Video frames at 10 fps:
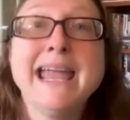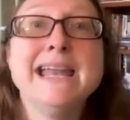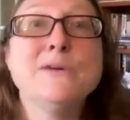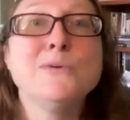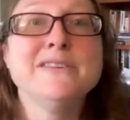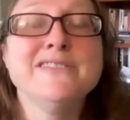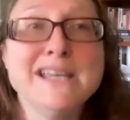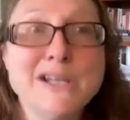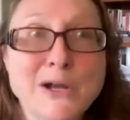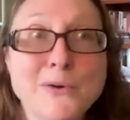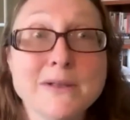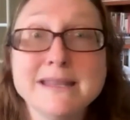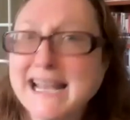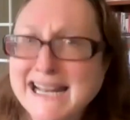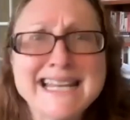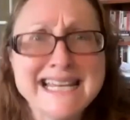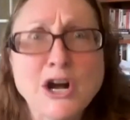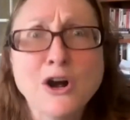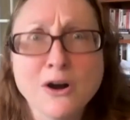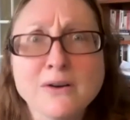And it was, it's
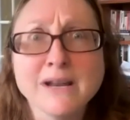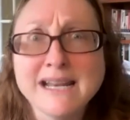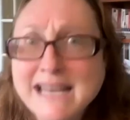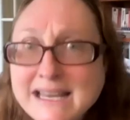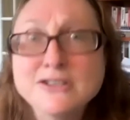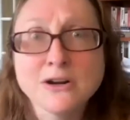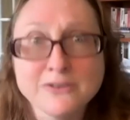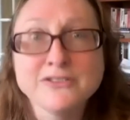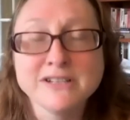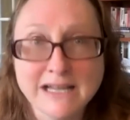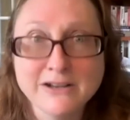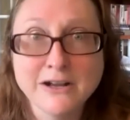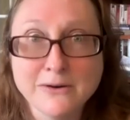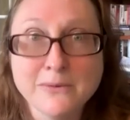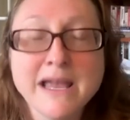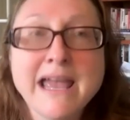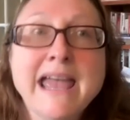hard. It is hard to let go.